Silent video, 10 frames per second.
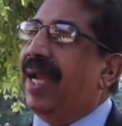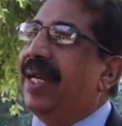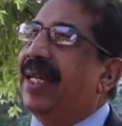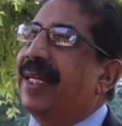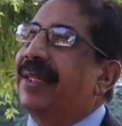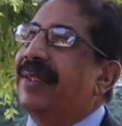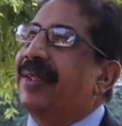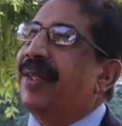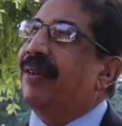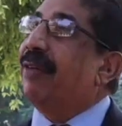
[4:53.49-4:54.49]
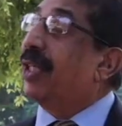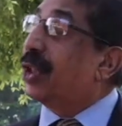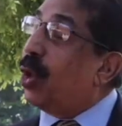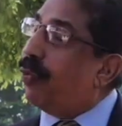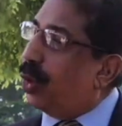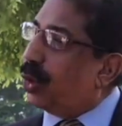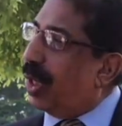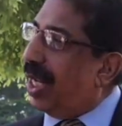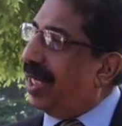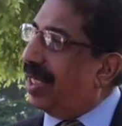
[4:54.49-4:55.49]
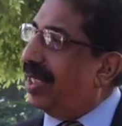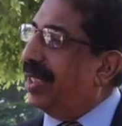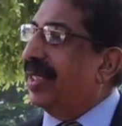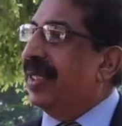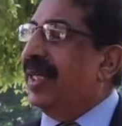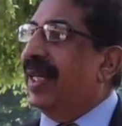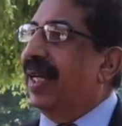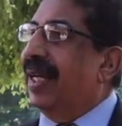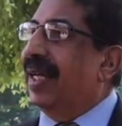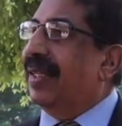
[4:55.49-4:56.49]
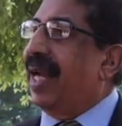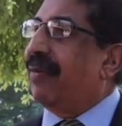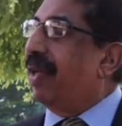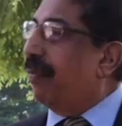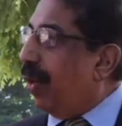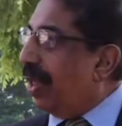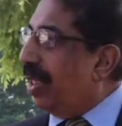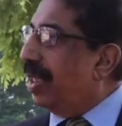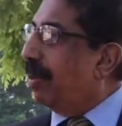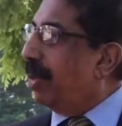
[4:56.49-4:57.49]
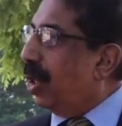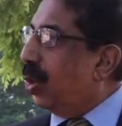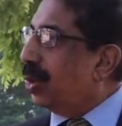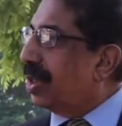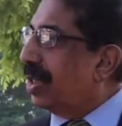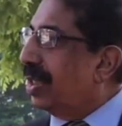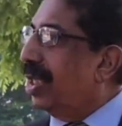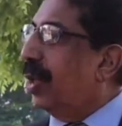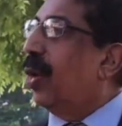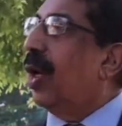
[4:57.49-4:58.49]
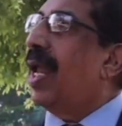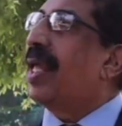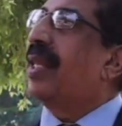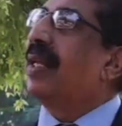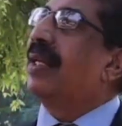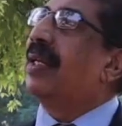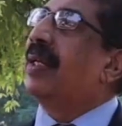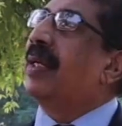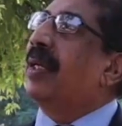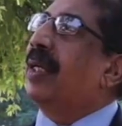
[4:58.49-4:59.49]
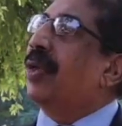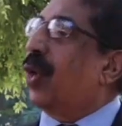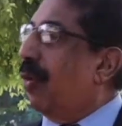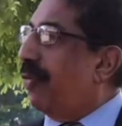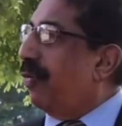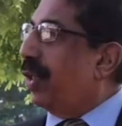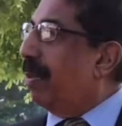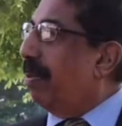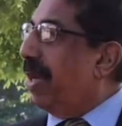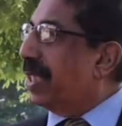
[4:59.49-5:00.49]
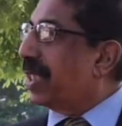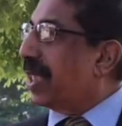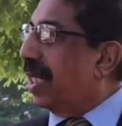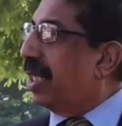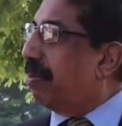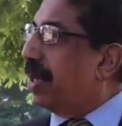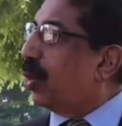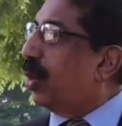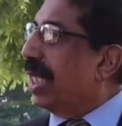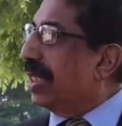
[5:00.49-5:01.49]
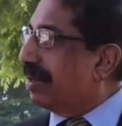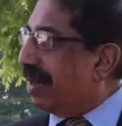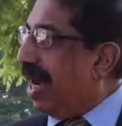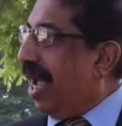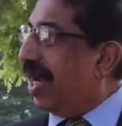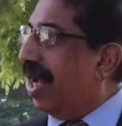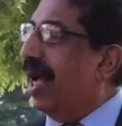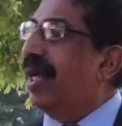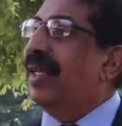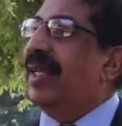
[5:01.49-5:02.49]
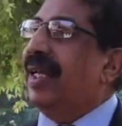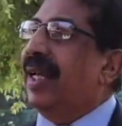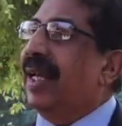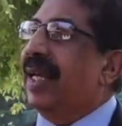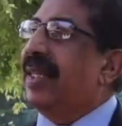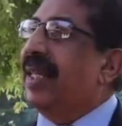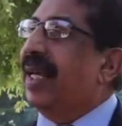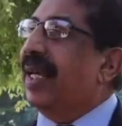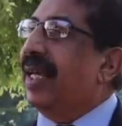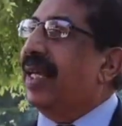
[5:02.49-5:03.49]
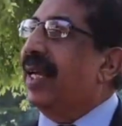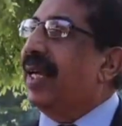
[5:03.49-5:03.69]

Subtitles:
And we were so fortunate that we won the Hermann Loos, the All Island Trophy for the best cadet platoon in Sri Lanka in the